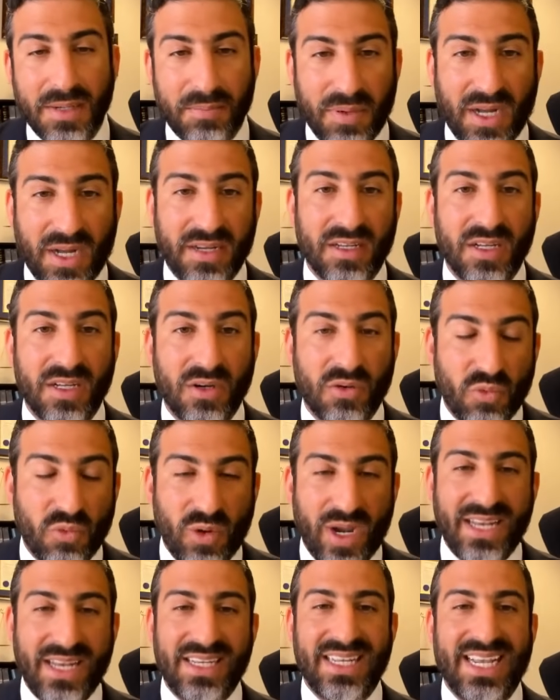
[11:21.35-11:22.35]
But
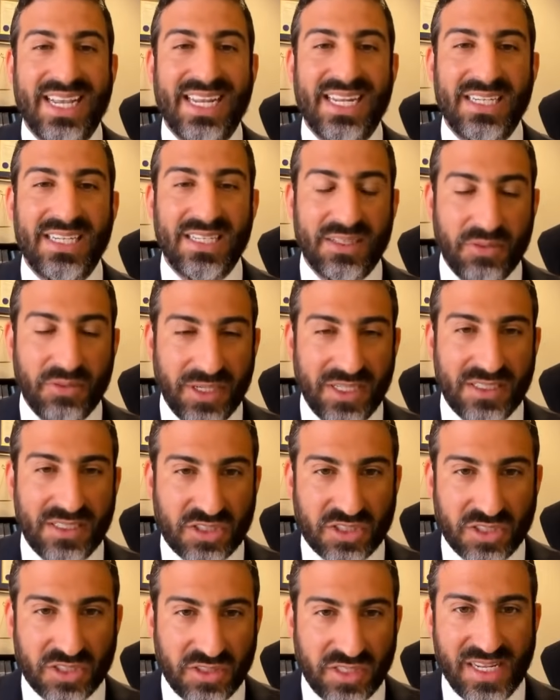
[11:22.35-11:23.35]
when a when an
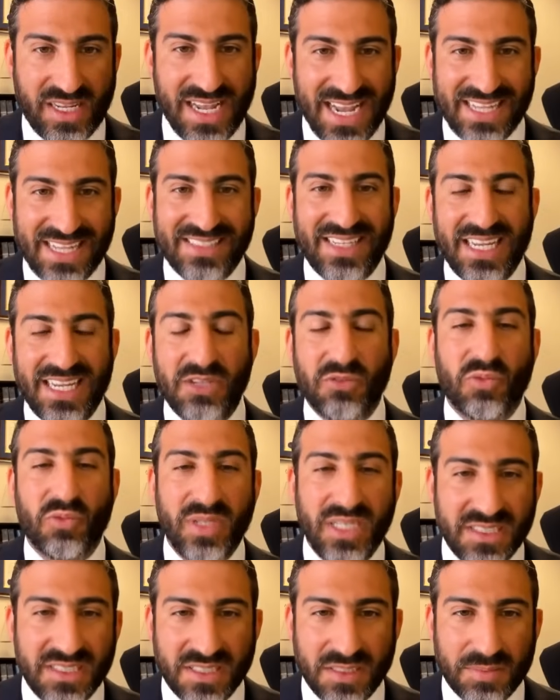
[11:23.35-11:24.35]
attorney has a
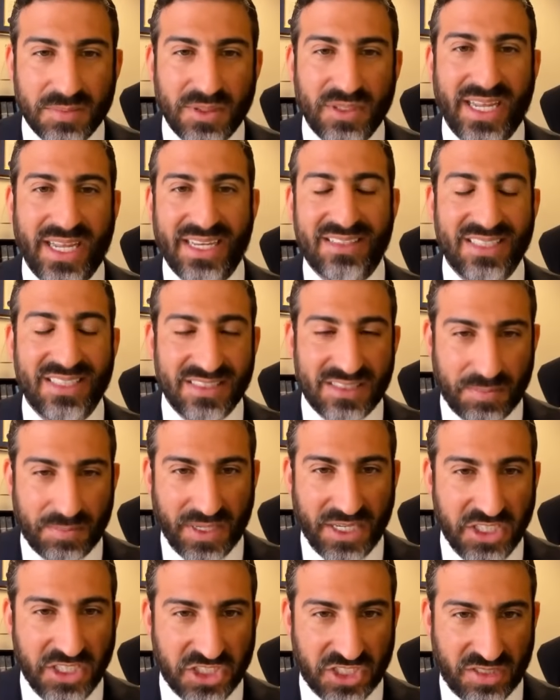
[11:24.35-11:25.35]
reasonable
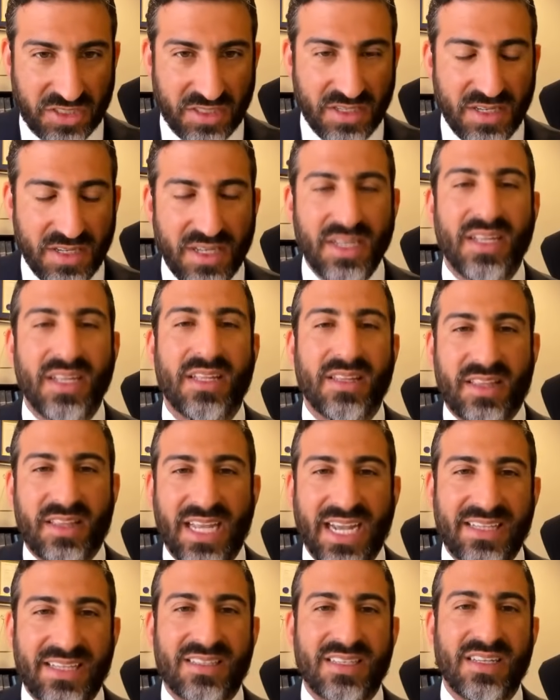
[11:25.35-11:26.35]
anticipation
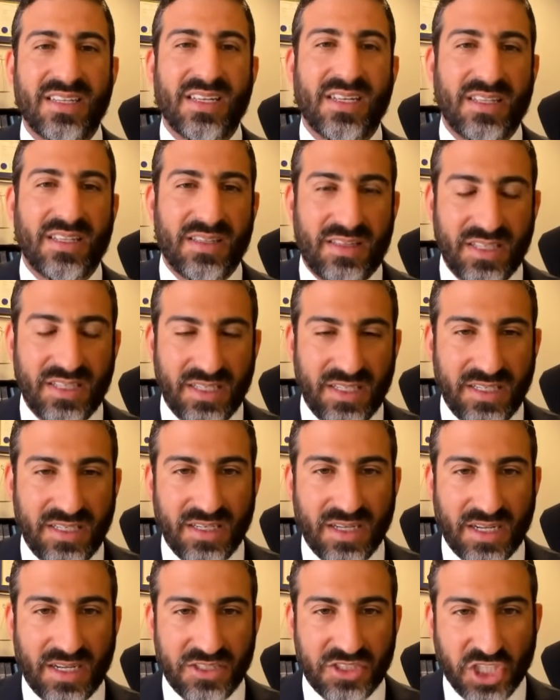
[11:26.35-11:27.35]
that
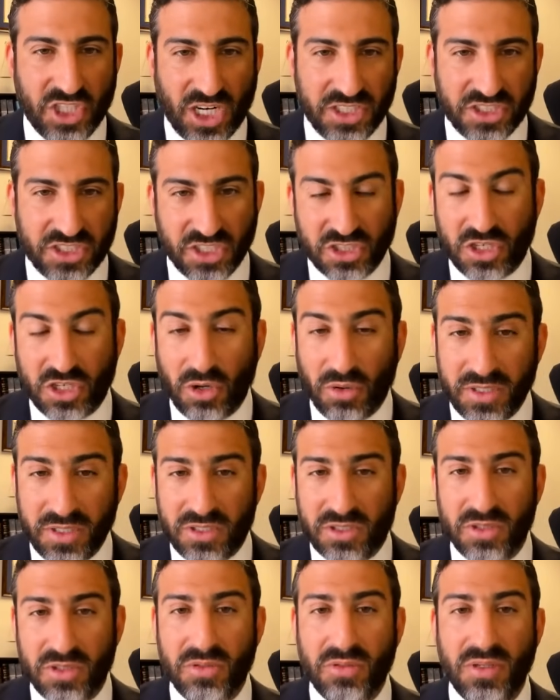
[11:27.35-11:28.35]
the uh, judge is
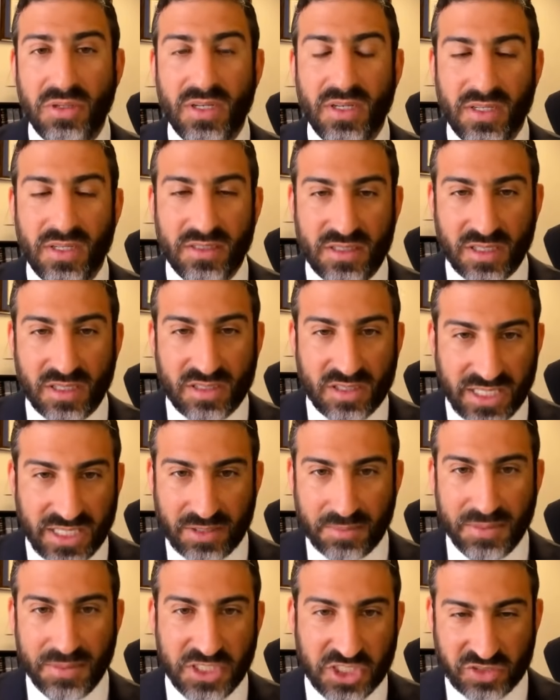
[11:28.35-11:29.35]
going to
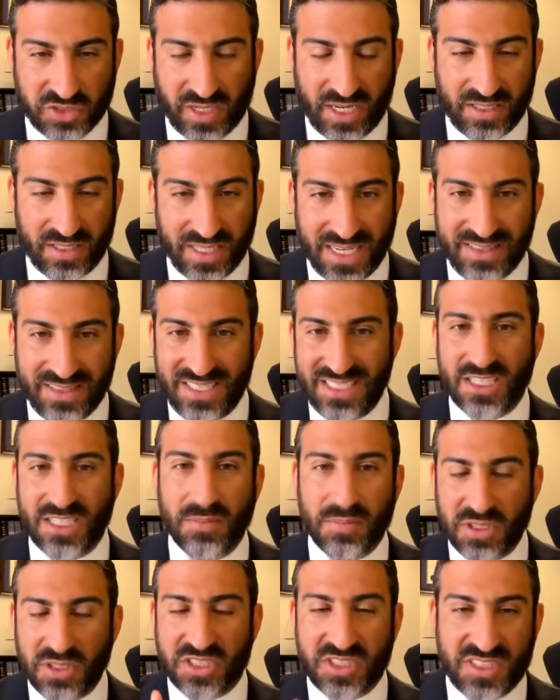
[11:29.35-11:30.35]
declare a mistrial, and these
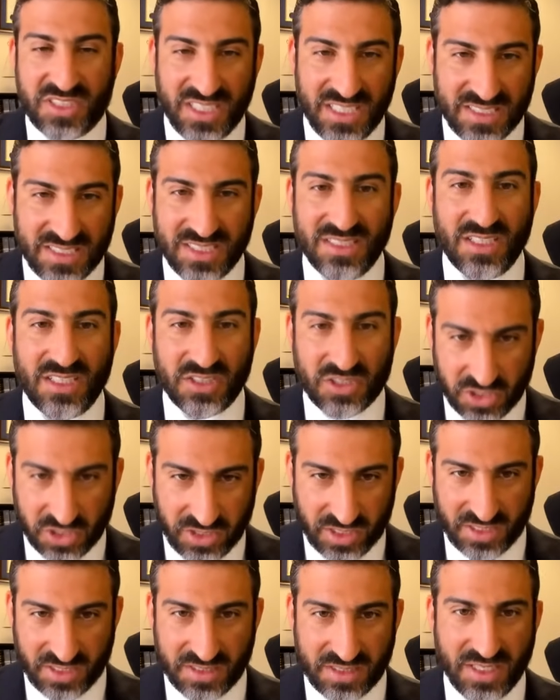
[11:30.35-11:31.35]
are both seasoned
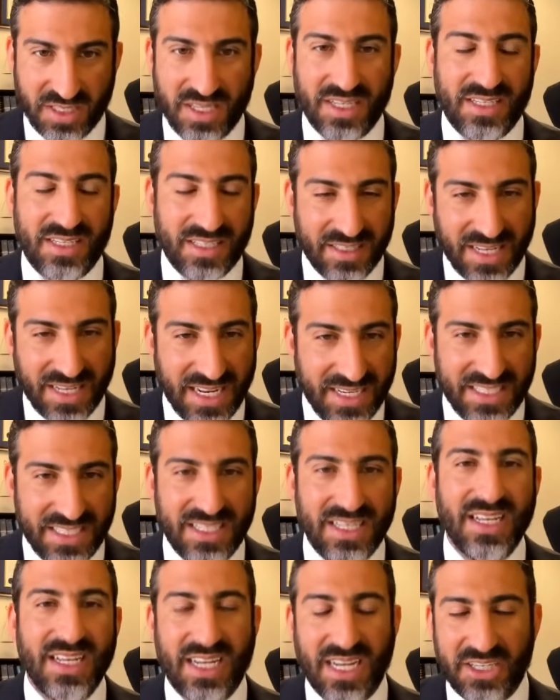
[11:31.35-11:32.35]
attorneys,
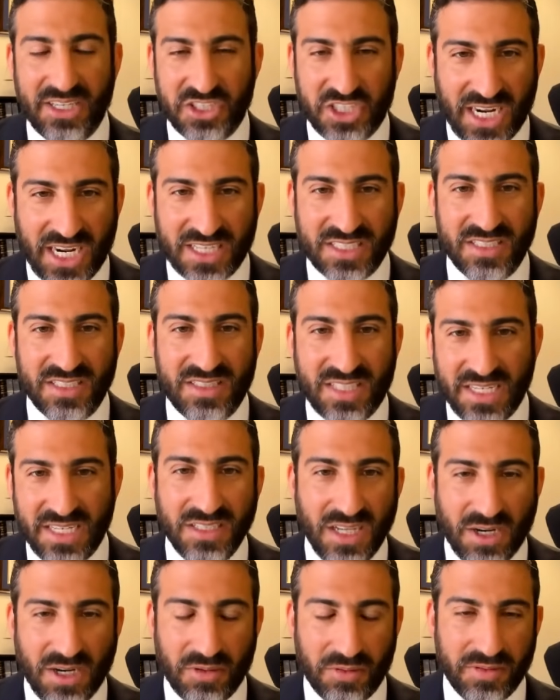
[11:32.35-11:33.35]
Giannetti and Jackson, they
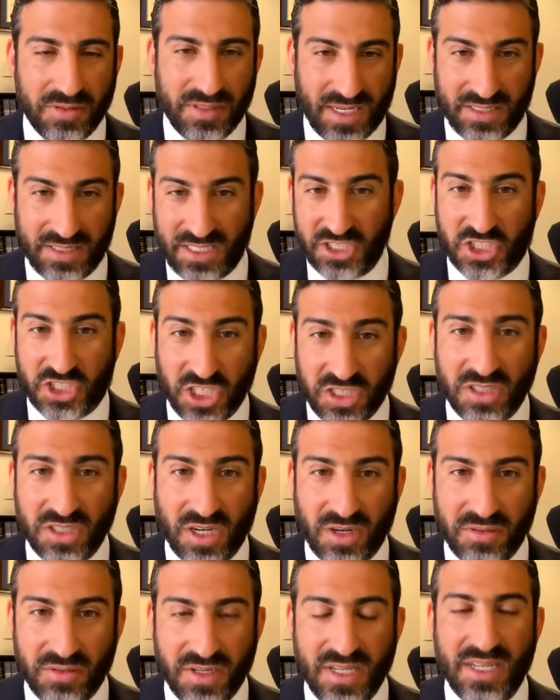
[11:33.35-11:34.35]
know, and they should
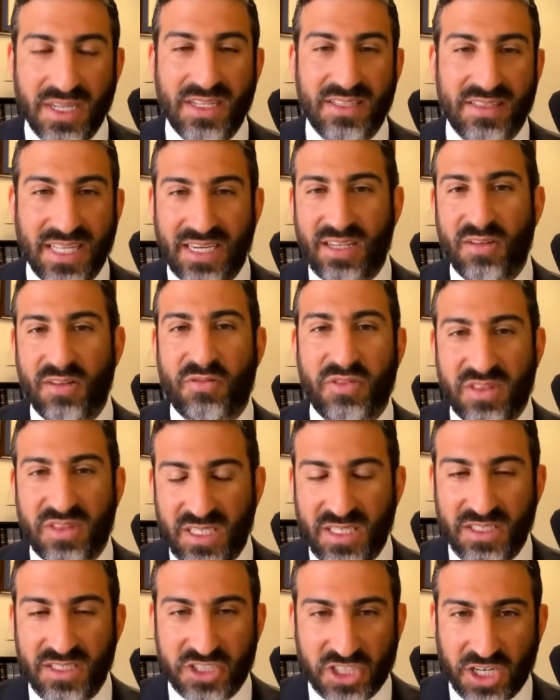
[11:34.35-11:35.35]
know, that if
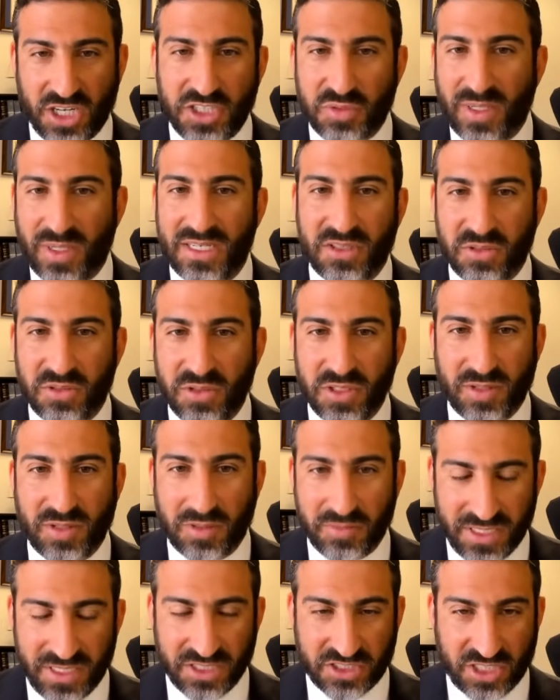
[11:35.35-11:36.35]
the judge read a
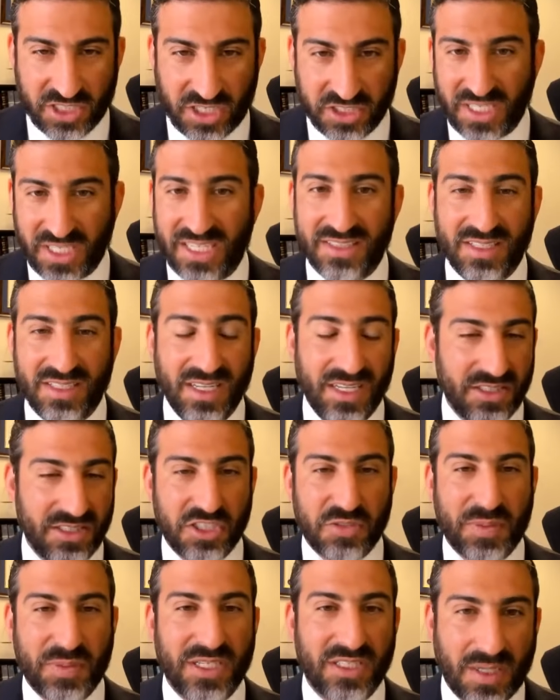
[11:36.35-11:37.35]
Tuey-Rodriguez charge, and
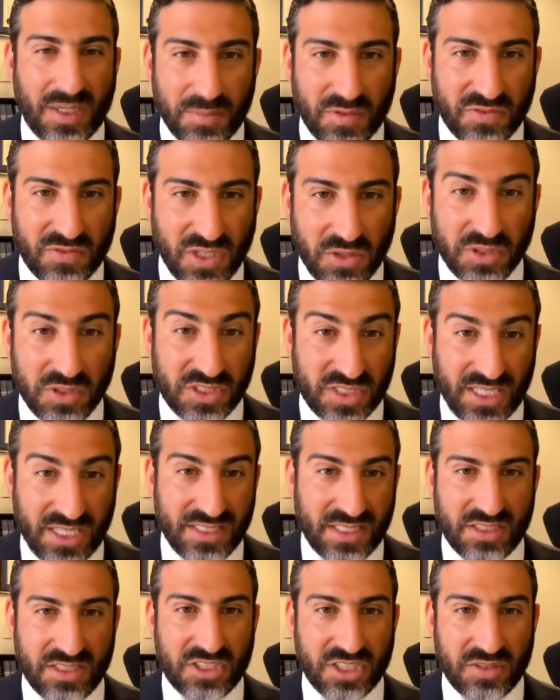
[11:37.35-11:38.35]
there's been a number of notes
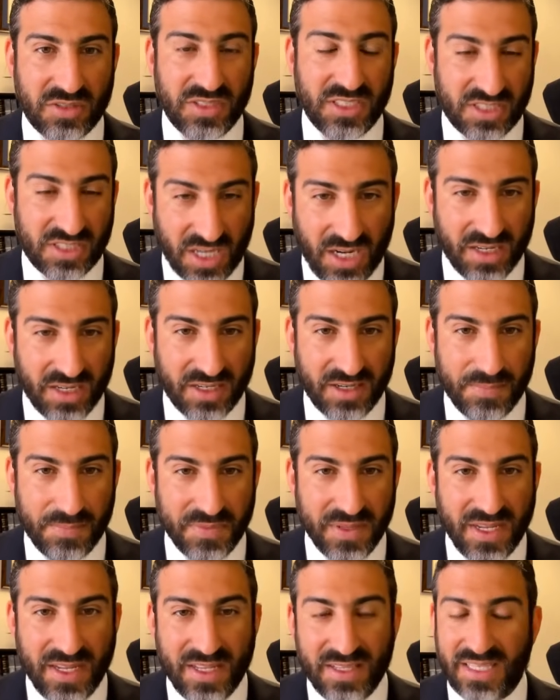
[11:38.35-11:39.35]
saying that the jury is hung,
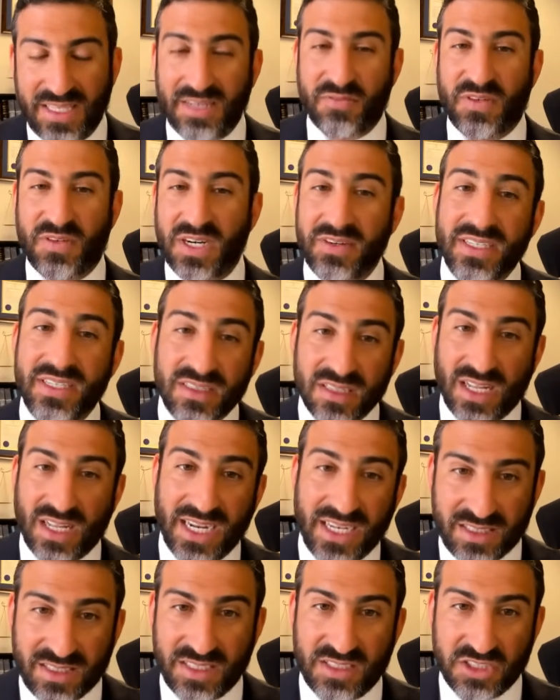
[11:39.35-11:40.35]
that very
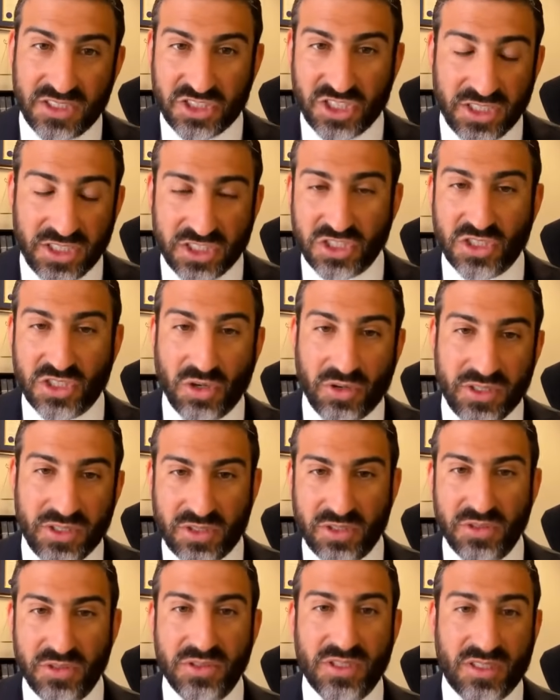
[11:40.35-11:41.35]
likely the judge is going
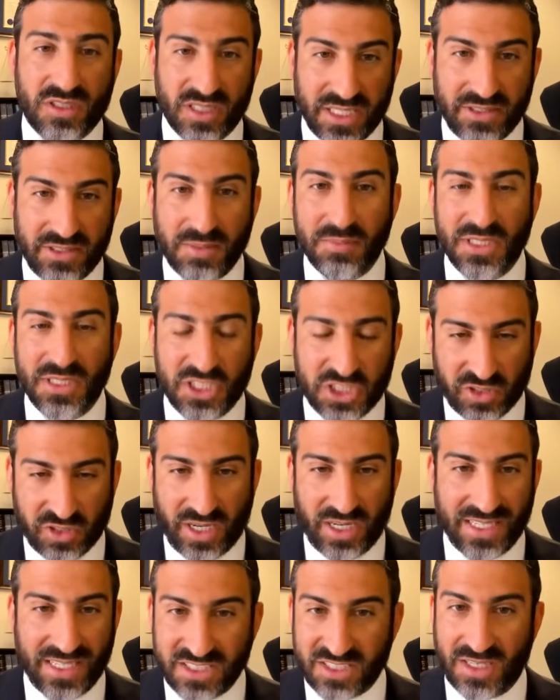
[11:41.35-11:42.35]
to declare a
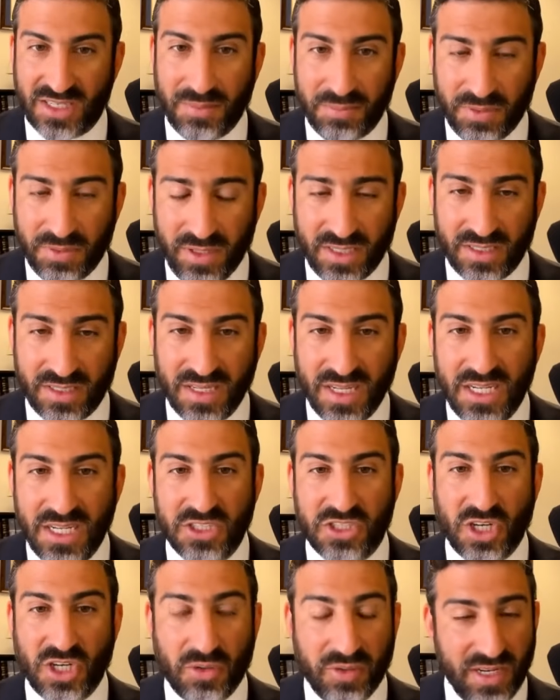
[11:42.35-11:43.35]
mistrial at some point.
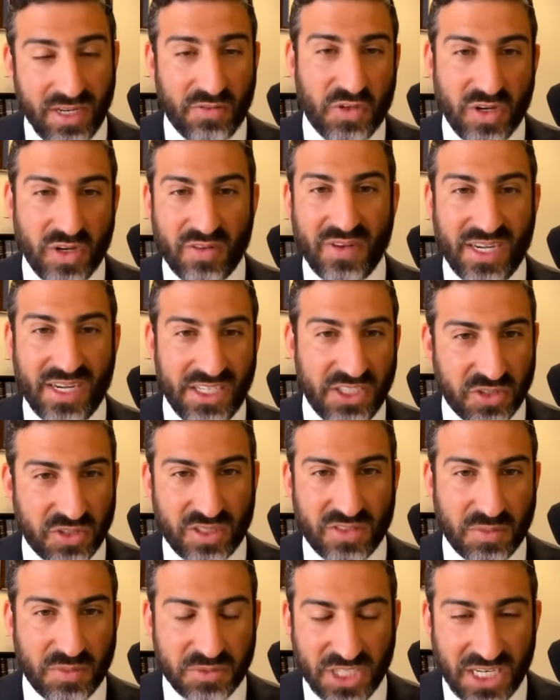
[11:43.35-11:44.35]
So if you have any
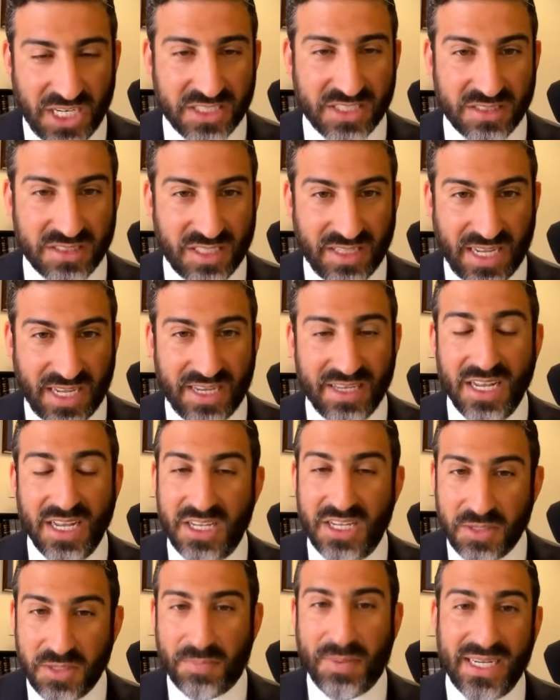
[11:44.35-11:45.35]
sort of objection to that,
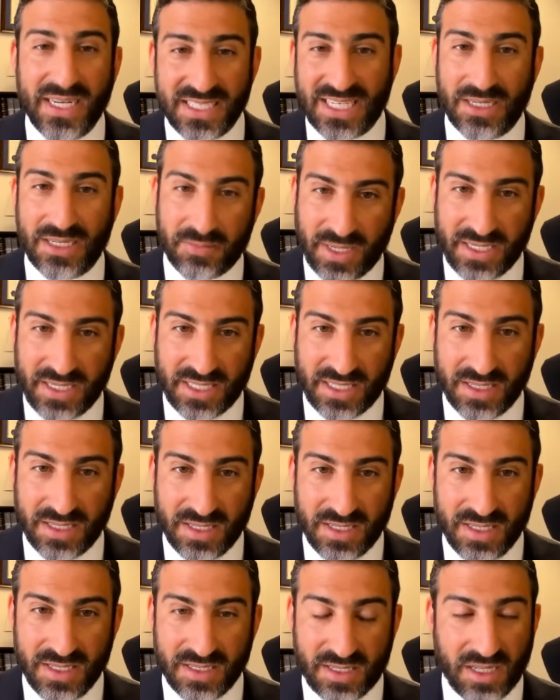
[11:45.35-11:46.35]
you better get ready,
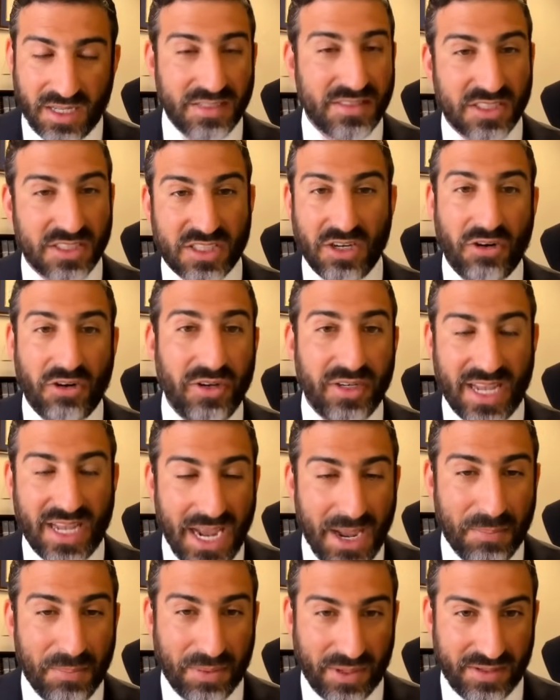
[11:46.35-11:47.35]
because it's going to
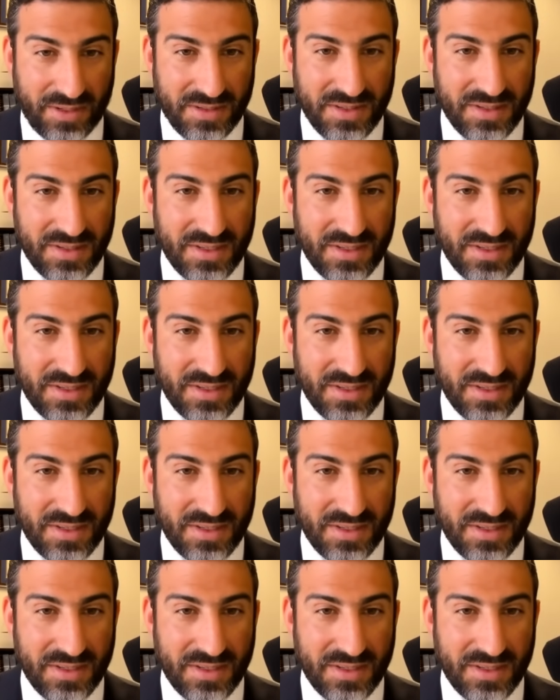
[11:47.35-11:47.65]
happen.